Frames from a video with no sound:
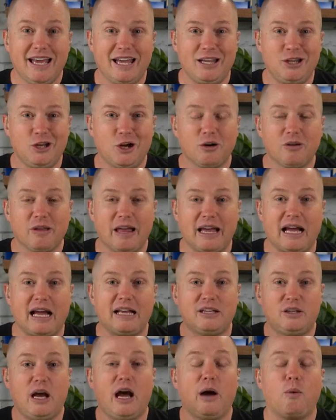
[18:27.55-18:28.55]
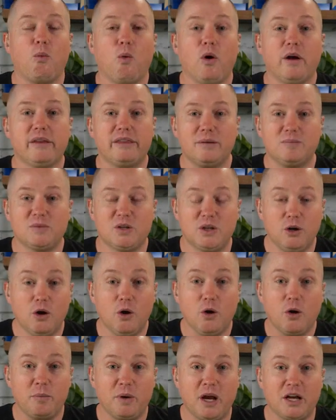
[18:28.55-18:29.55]
and you're like, I, I want them to
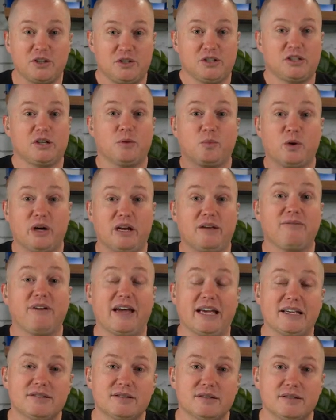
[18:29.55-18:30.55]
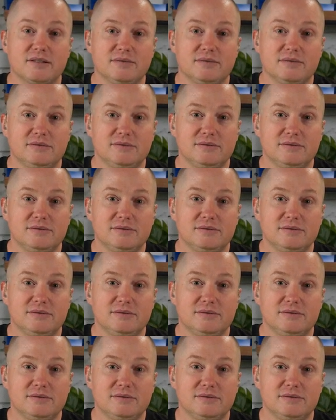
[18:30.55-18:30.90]
know I'm not just a pretty face.